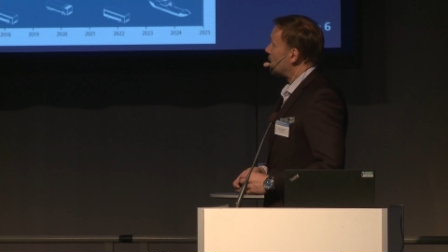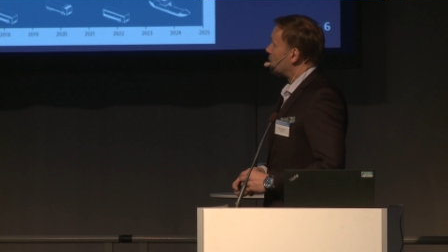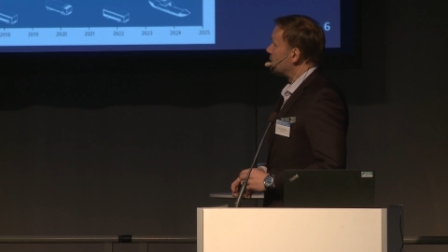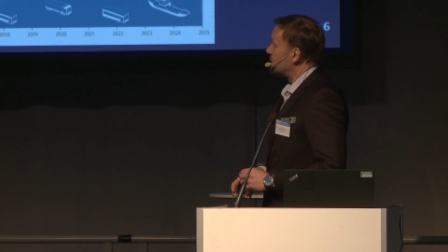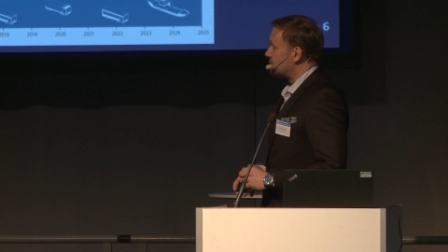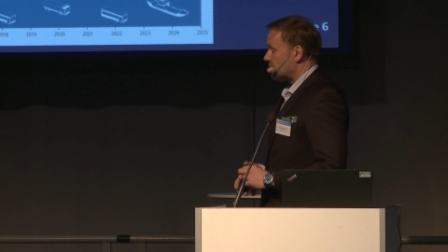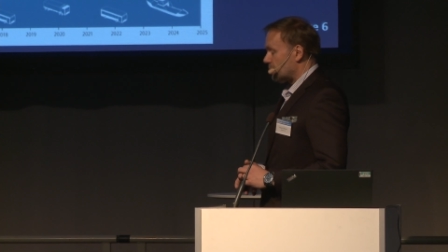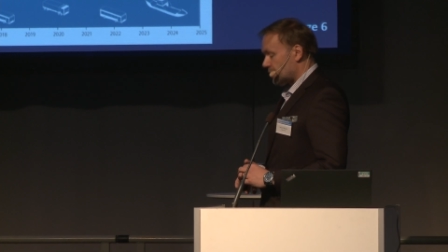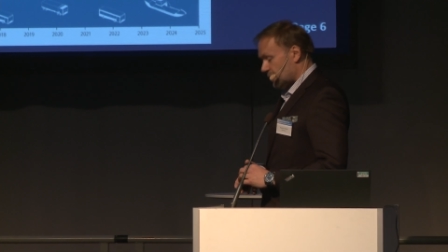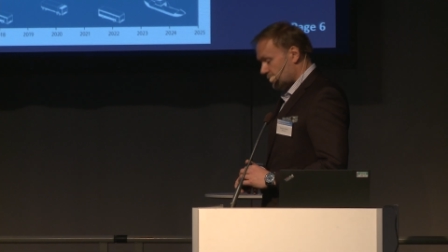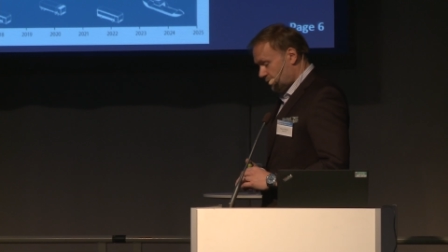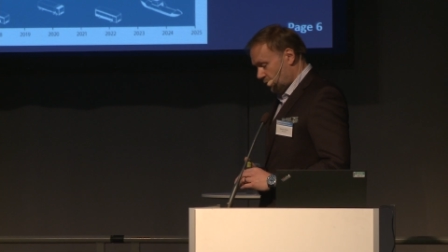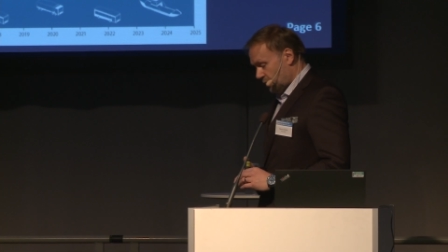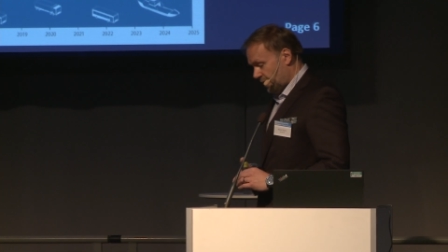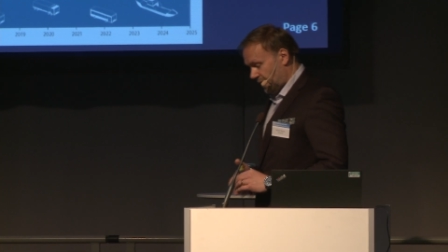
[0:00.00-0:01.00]
We saw that
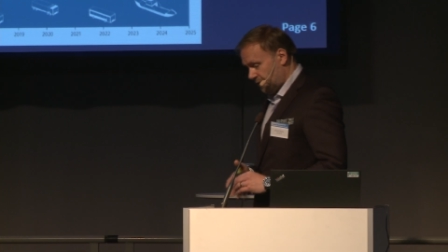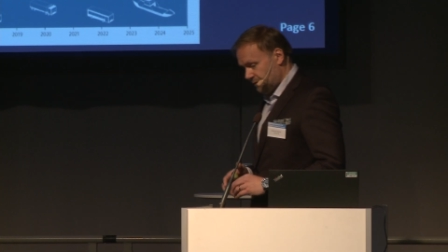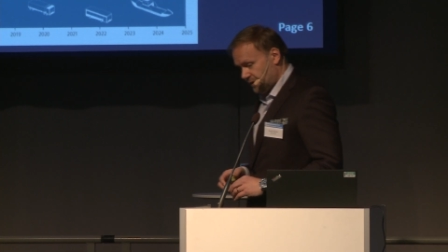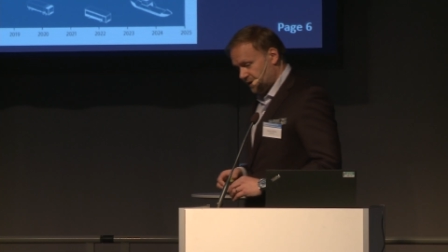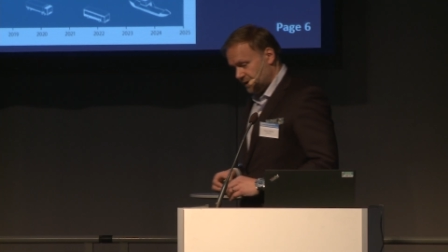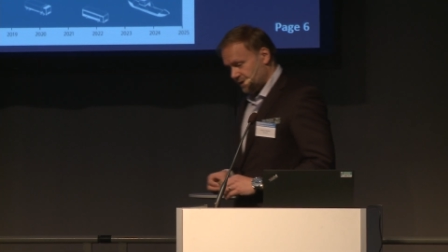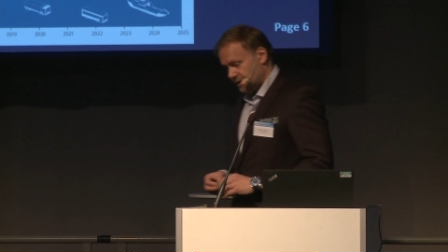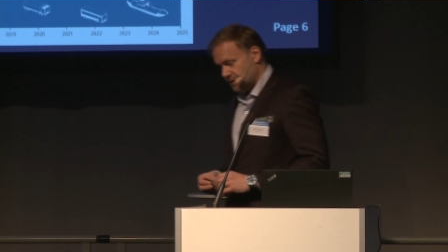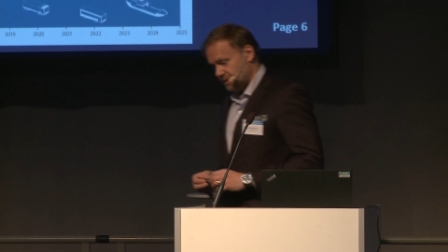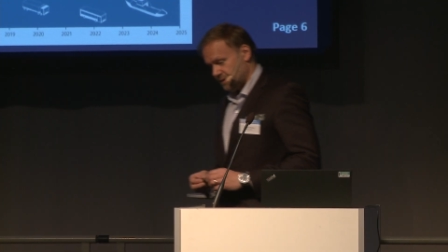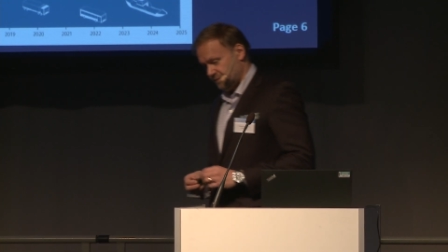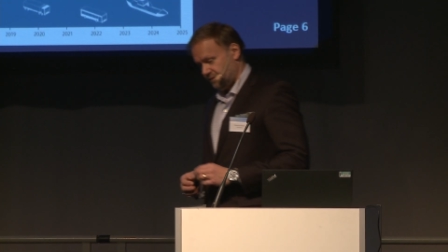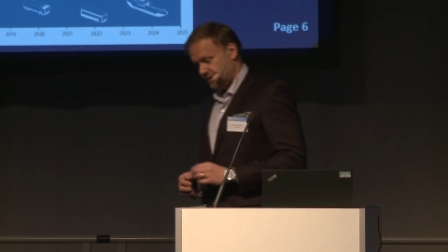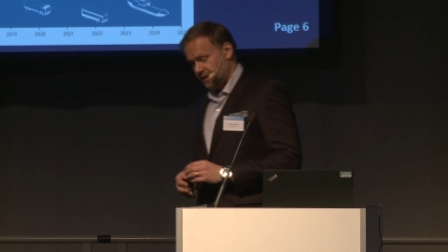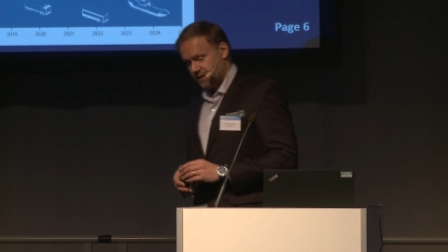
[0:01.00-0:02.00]
for heavy
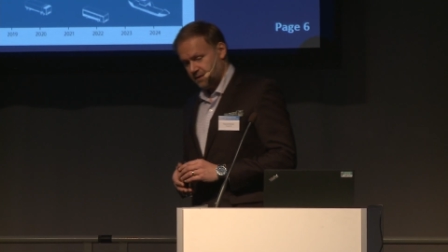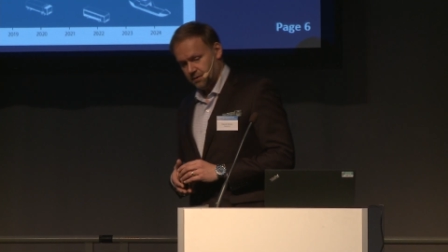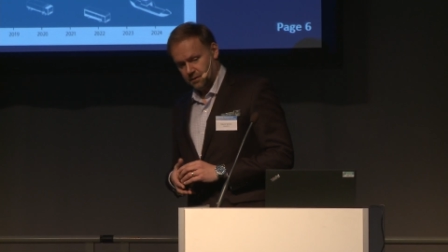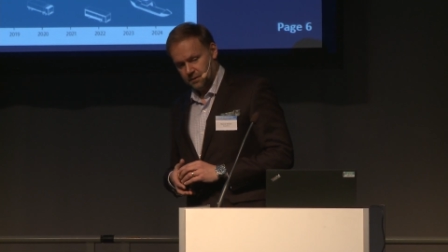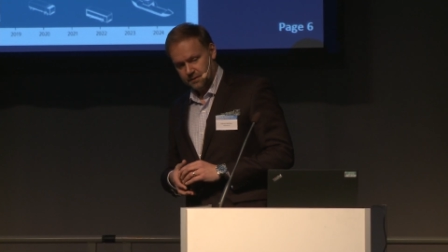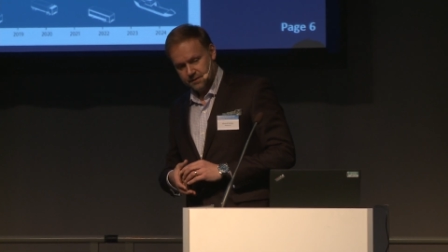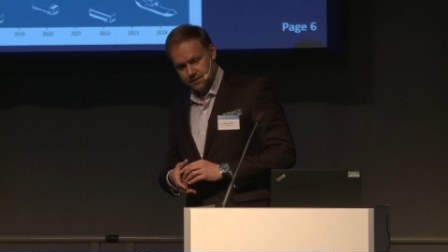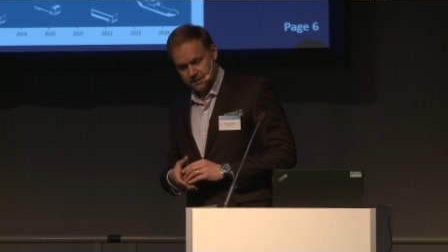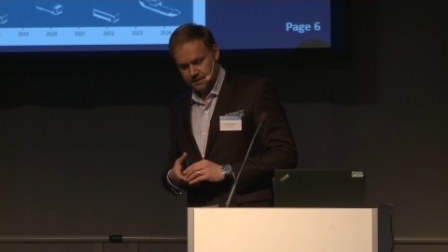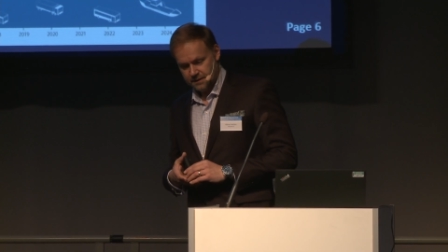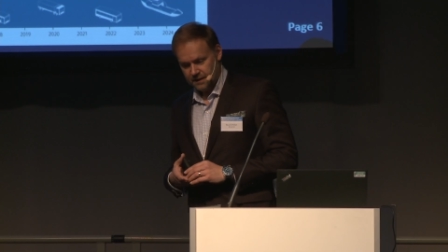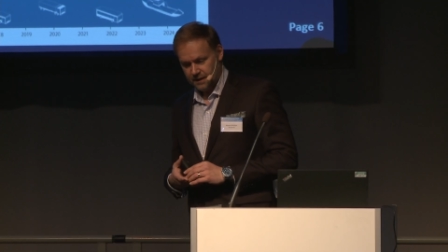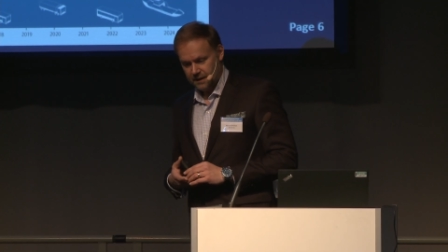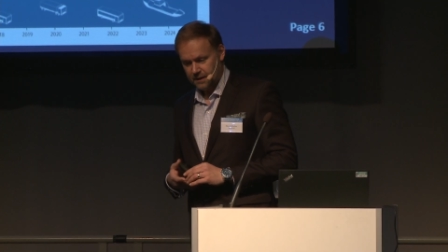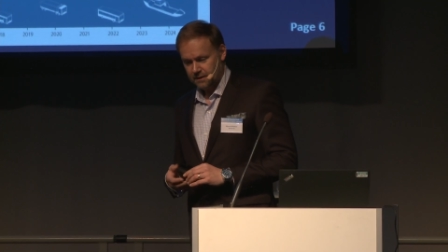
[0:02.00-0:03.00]
vehicles
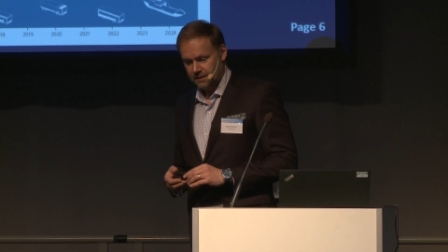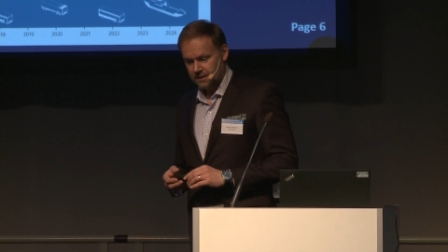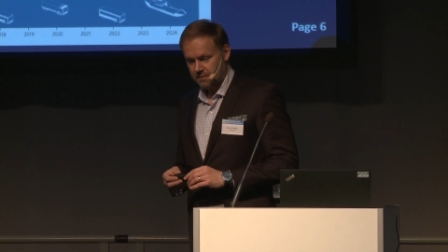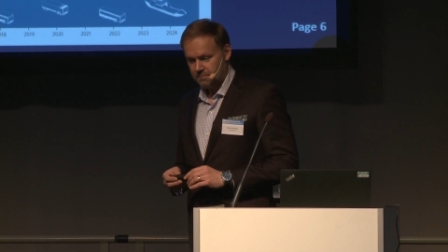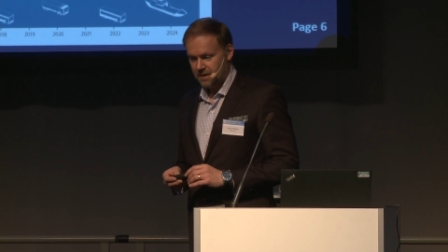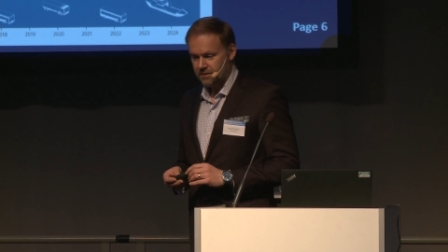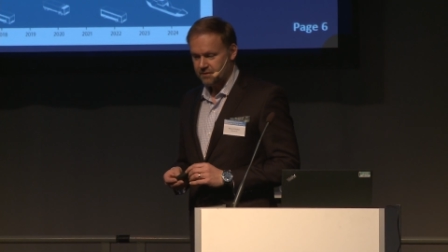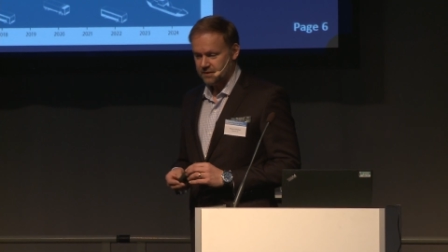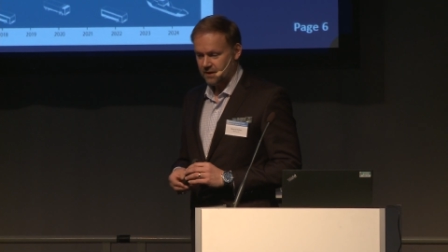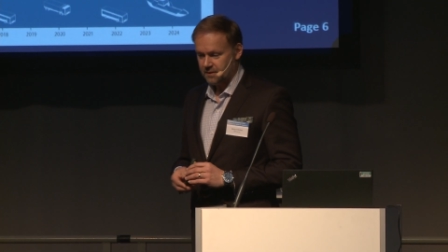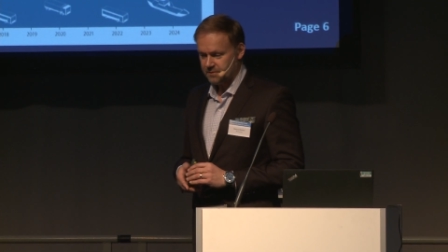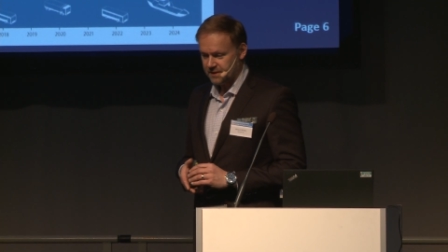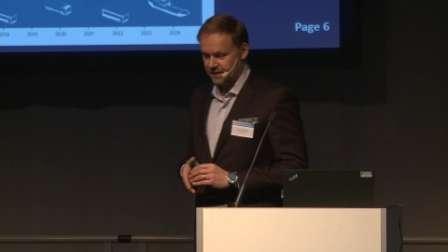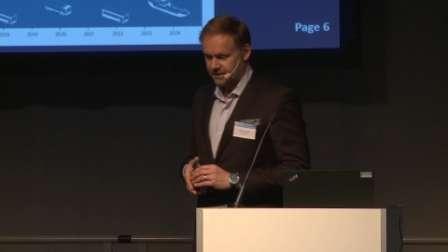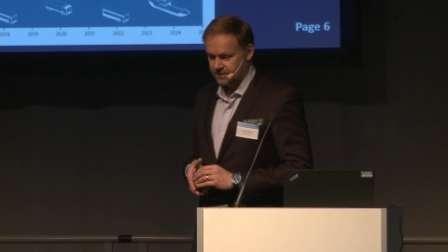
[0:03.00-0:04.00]
and in the
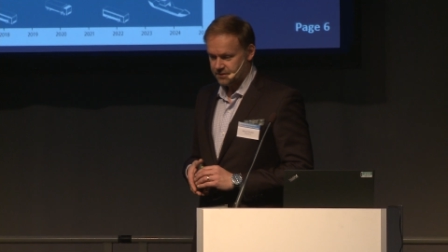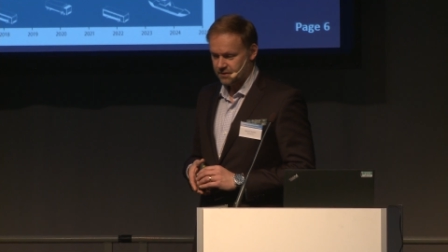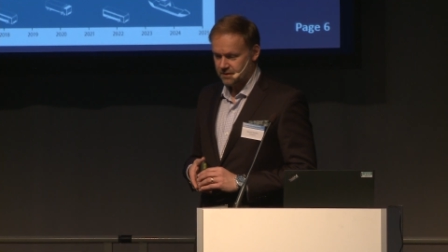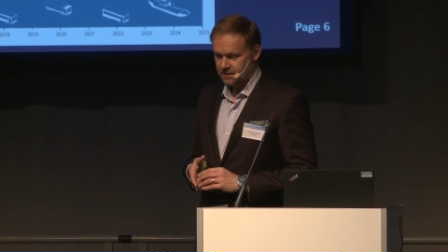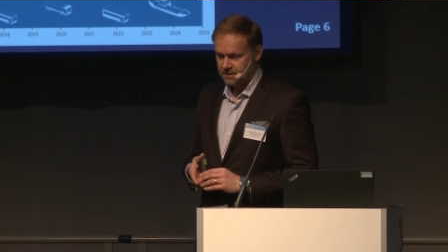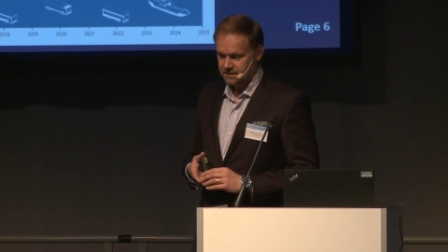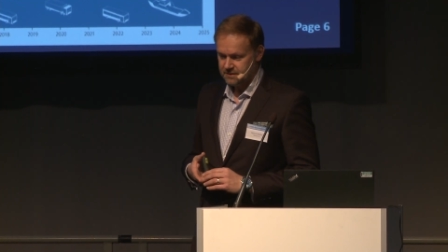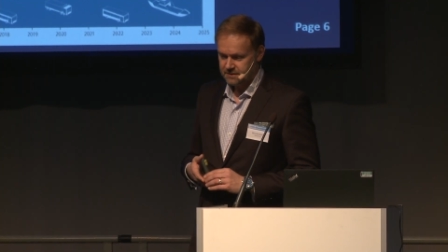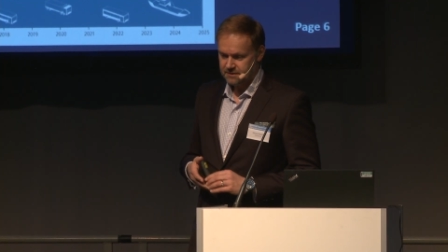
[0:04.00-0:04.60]
maritime sector,